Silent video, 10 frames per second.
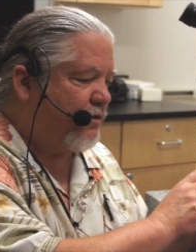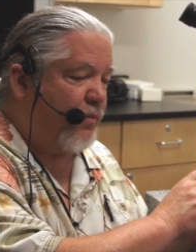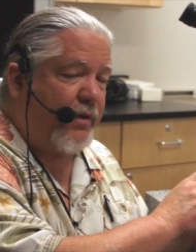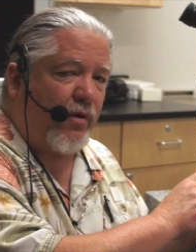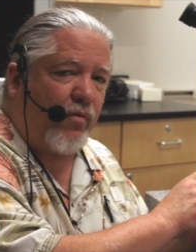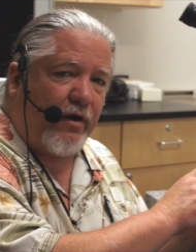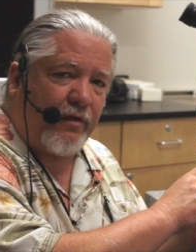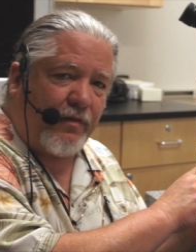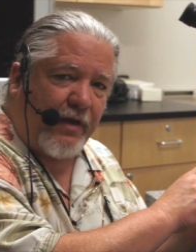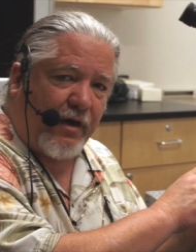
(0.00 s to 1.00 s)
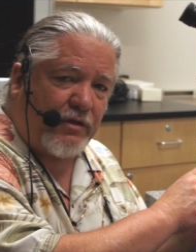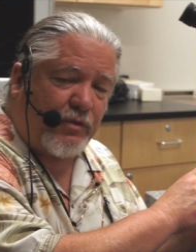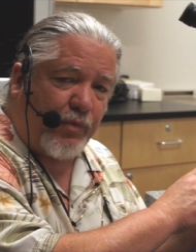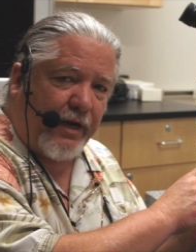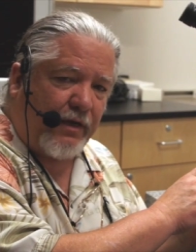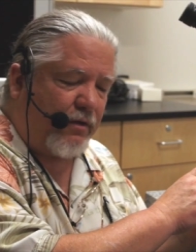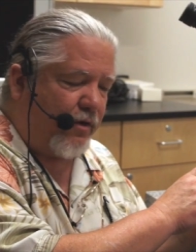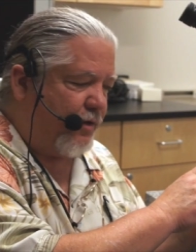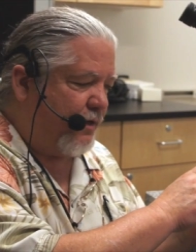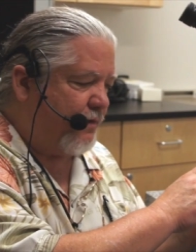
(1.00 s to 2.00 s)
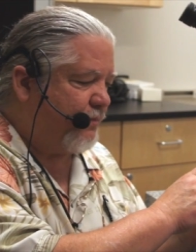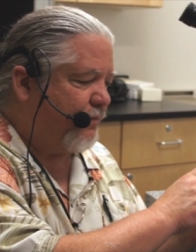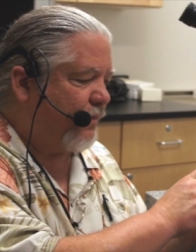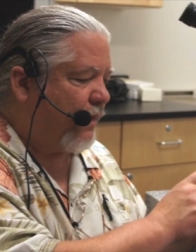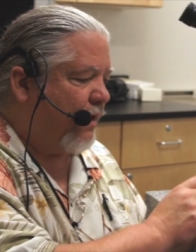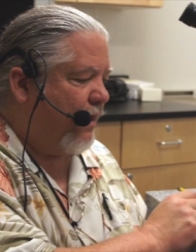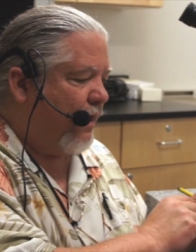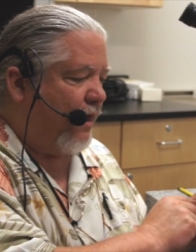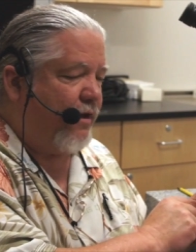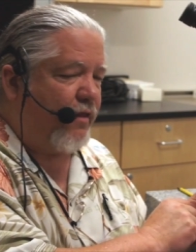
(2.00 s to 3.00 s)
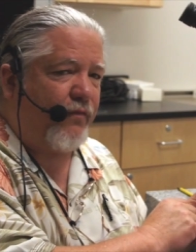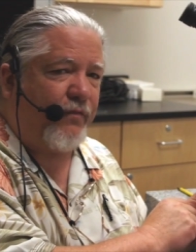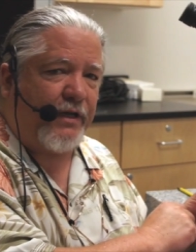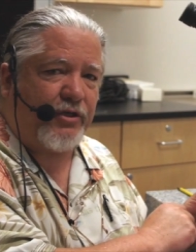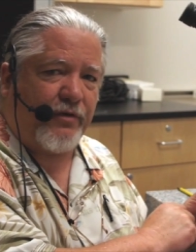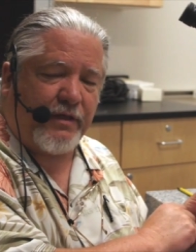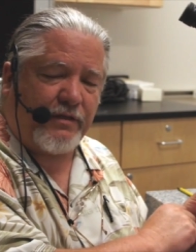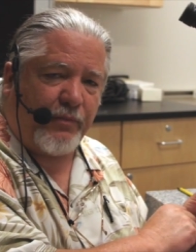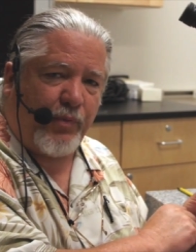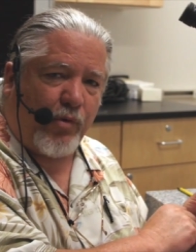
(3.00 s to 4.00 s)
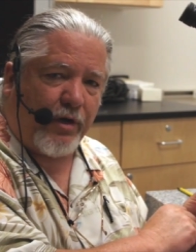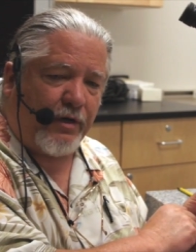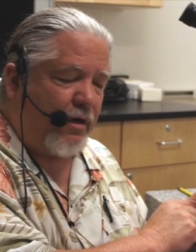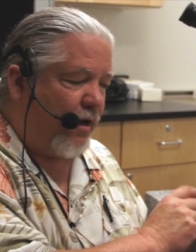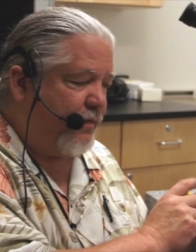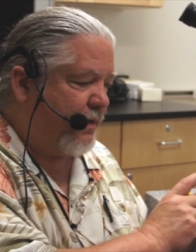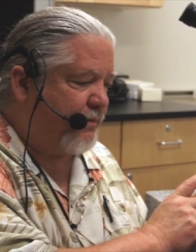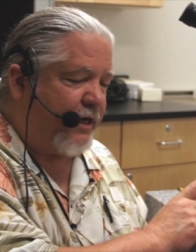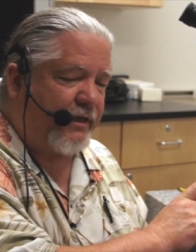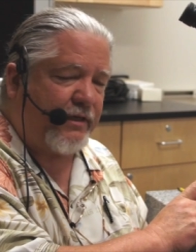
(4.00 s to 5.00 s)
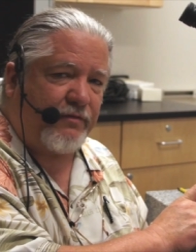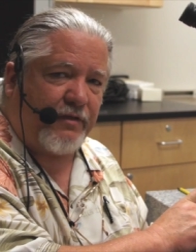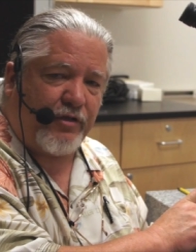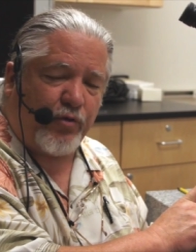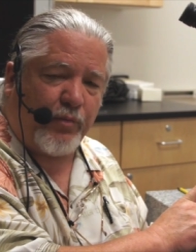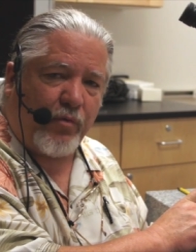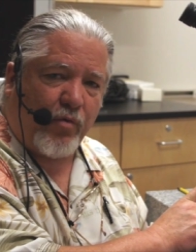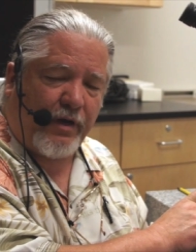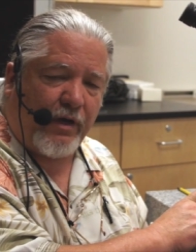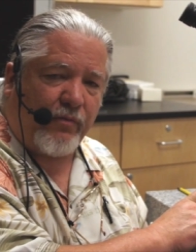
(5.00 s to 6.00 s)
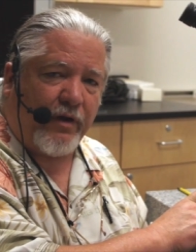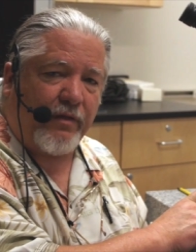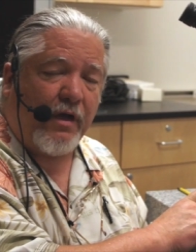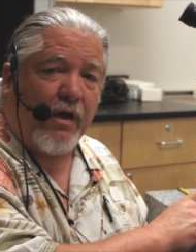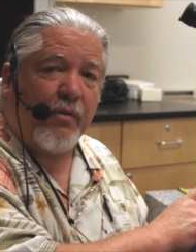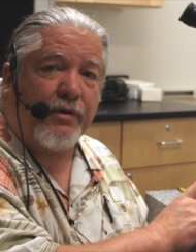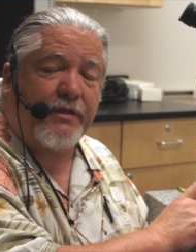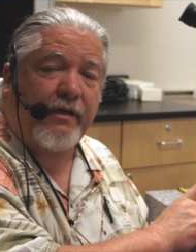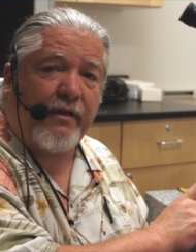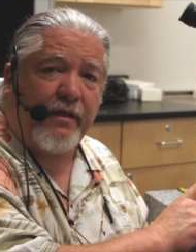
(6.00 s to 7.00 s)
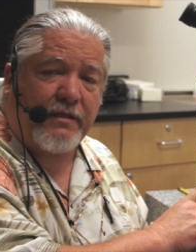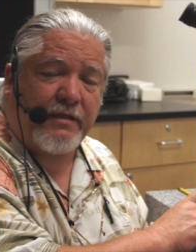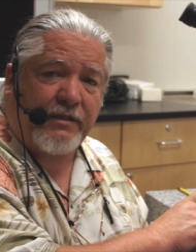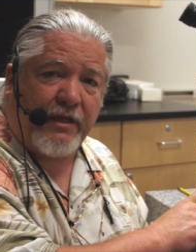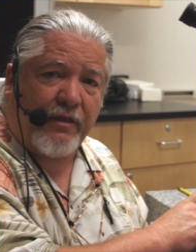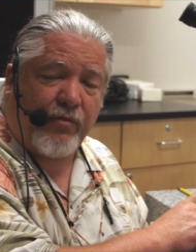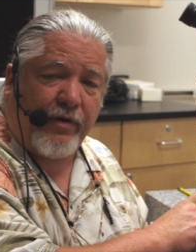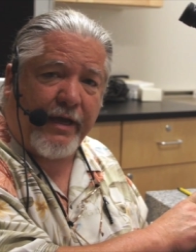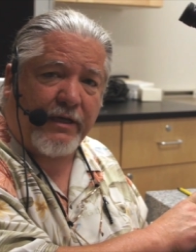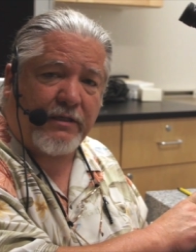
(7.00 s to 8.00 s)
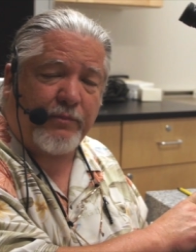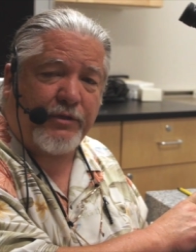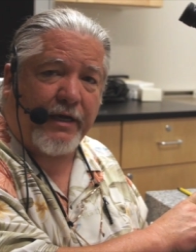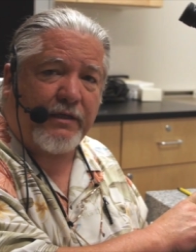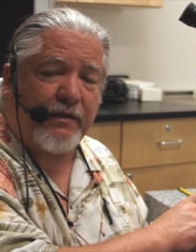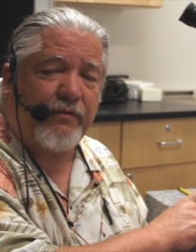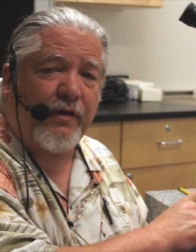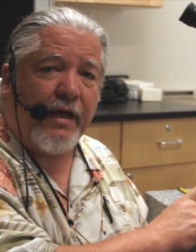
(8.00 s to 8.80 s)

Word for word: So be aware that they are spring loaded. Another feature that's important on the objectives that you'll be working with, particularly the 63x objective